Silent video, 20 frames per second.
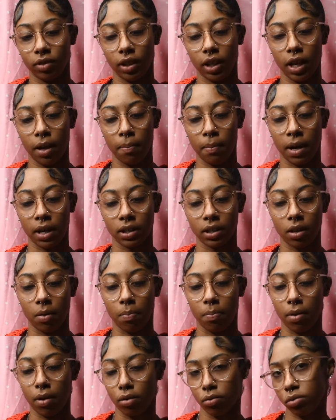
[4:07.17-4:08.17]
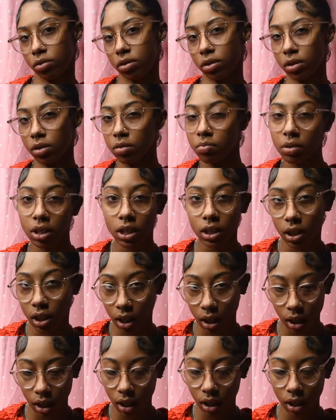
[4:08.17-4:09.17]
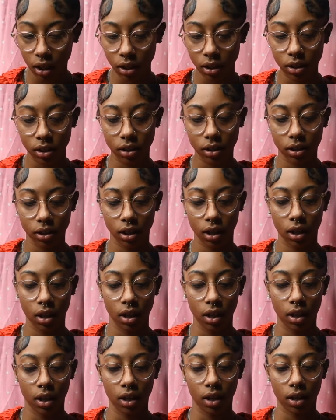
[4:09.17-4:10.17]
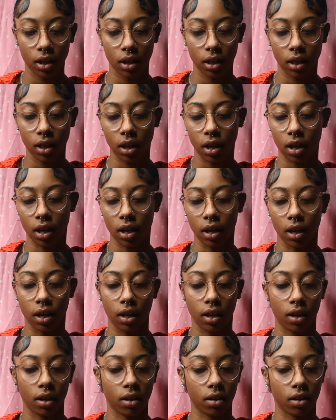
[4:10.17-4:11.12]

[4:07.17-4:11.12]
am I supposed to be seeing this? Like,